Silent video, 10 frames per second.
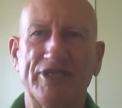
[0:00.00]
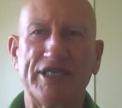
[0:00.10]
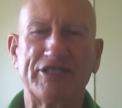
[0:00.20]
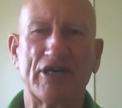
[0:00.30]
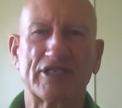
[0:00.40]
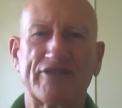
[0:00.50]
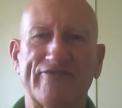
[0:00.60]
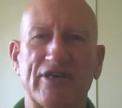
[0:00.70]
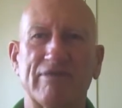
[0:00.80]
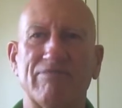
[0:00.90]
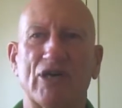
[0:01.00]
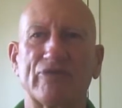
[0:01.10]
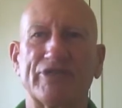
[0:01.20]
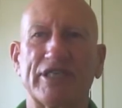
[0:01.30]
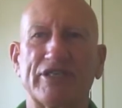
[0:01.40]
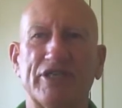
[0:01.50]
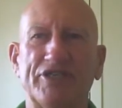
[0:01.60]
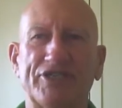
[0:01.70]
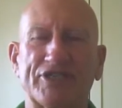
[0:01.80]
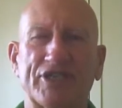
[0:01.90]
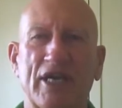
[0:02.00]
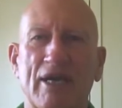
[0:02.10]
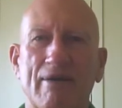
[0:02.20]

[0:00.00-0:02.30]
detoxify bulging discs,